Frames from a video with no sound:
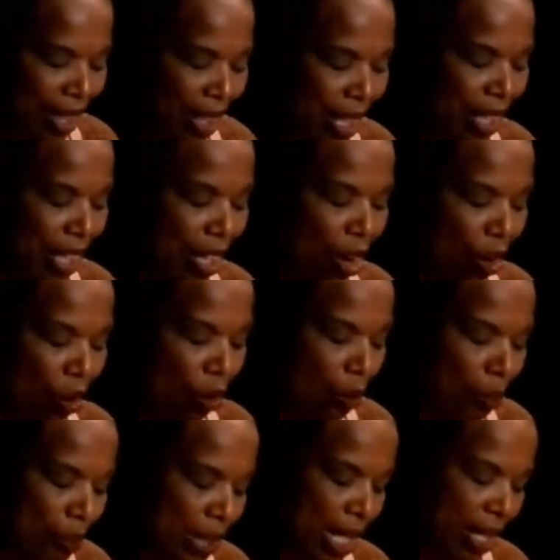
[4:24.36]
any
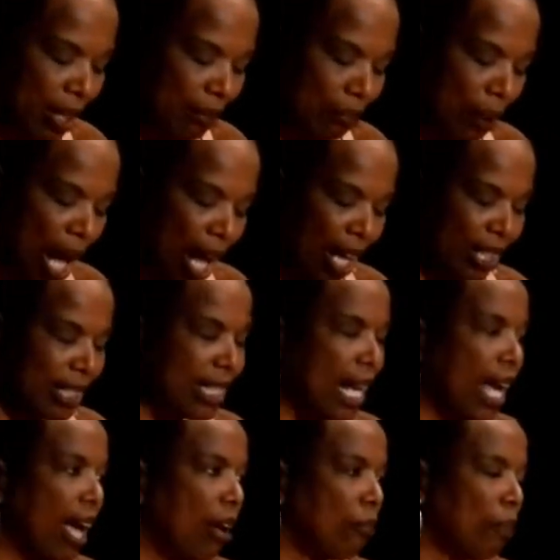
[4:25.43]
old men bogged
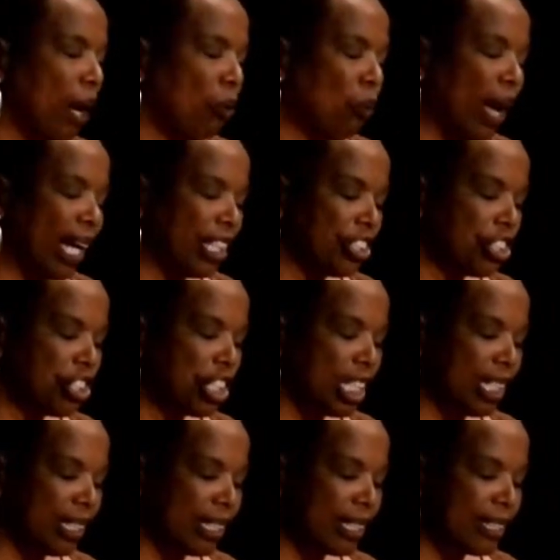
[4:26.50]
down by white
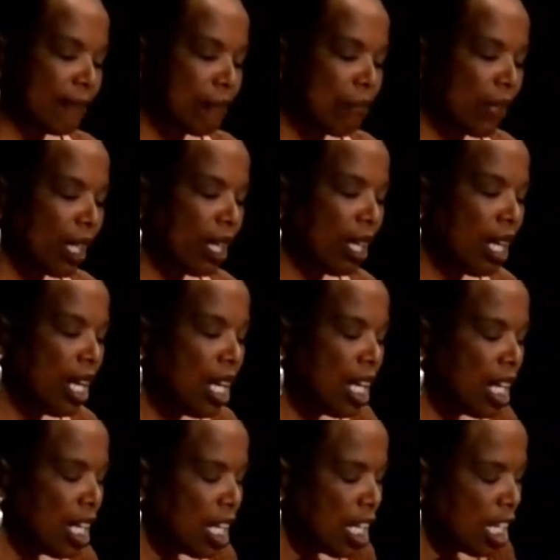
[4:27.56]
sheets.
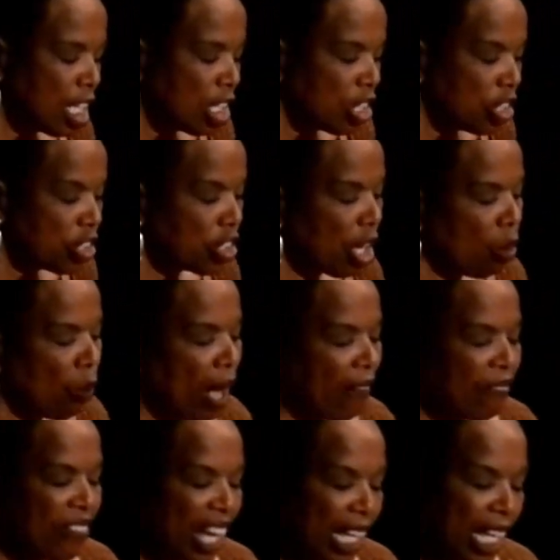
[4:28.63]
So
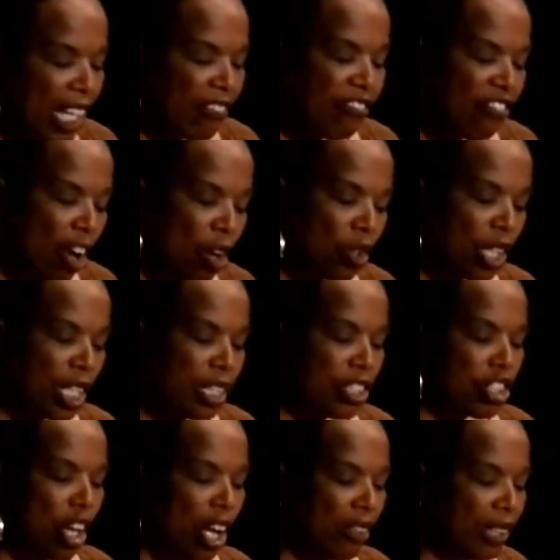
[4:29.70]
while Vicki
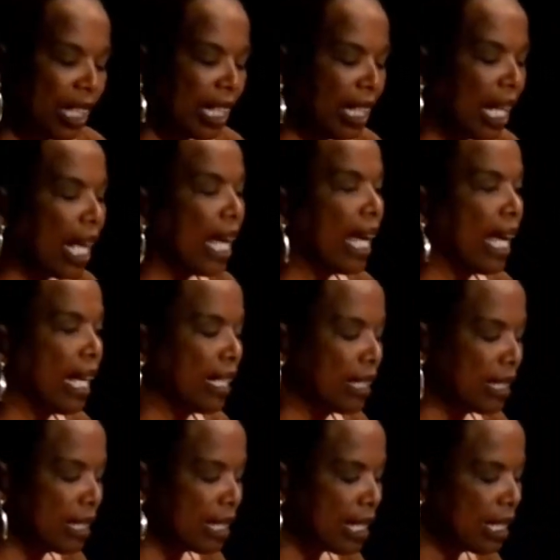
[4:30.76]
focused on the
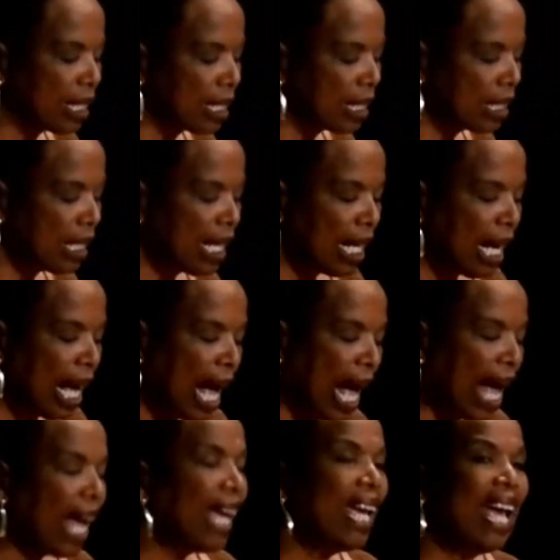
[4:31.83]
Klans,
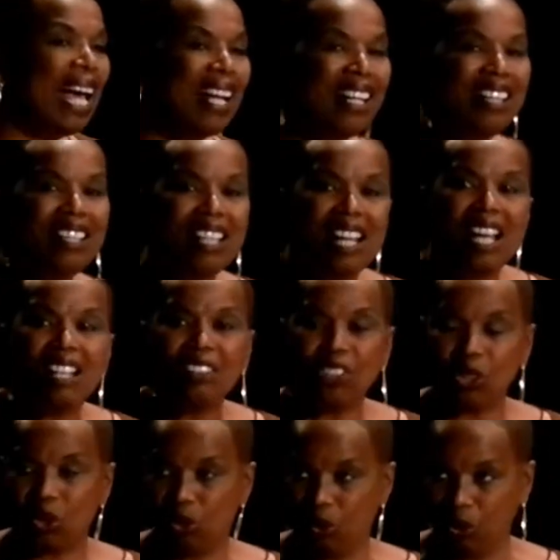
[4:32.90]
I had
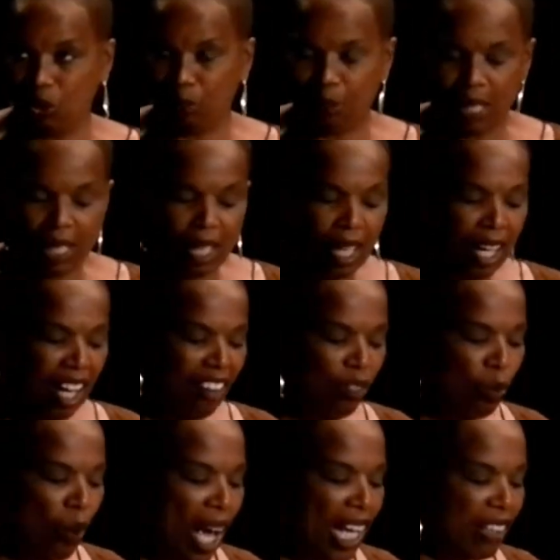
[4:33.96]
another group of
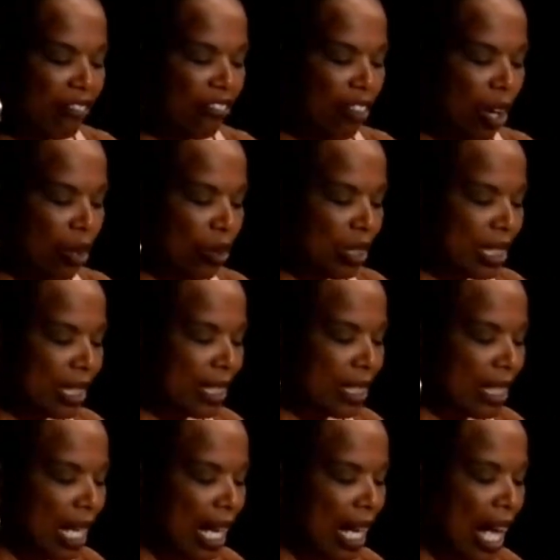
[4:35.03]
white folks
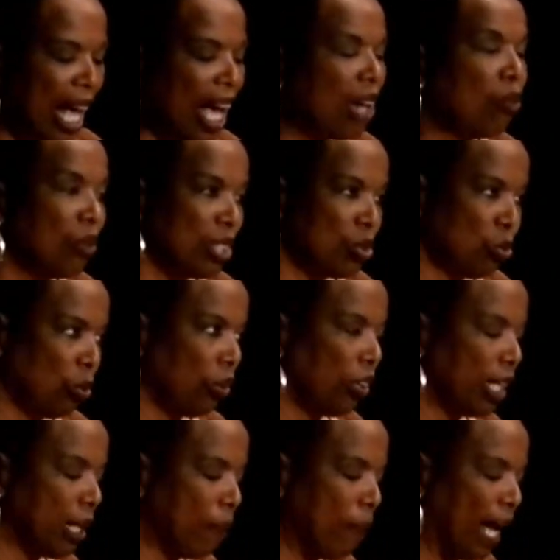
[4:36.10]
I was
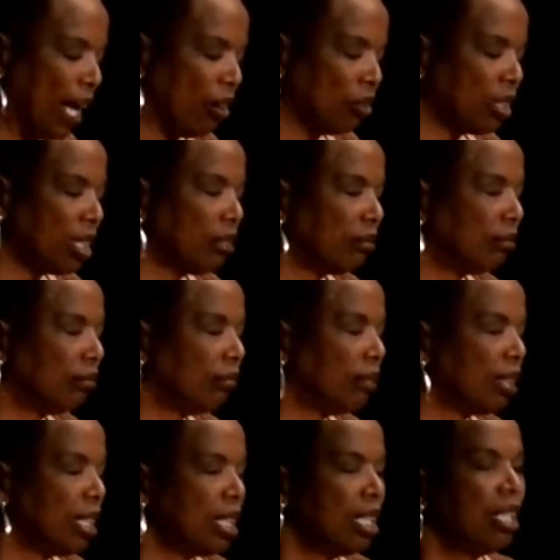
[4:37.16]
worried about,
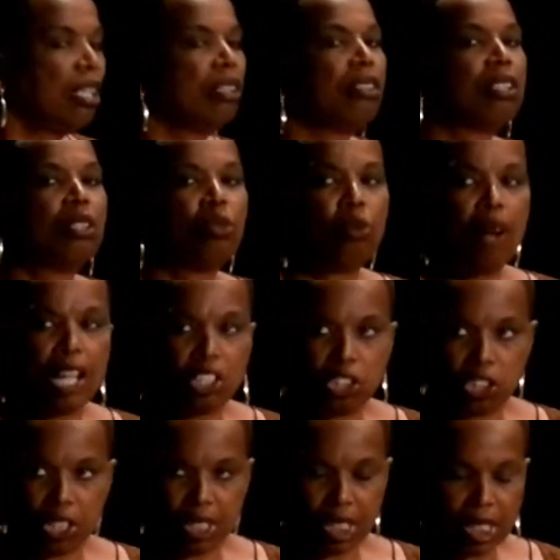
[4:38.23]
the
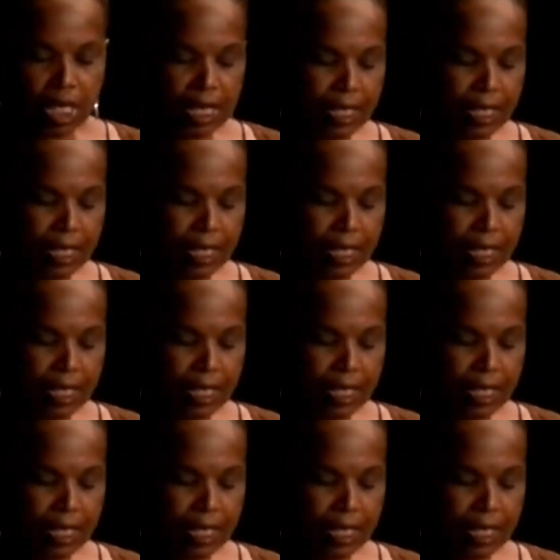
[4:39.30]
Russians.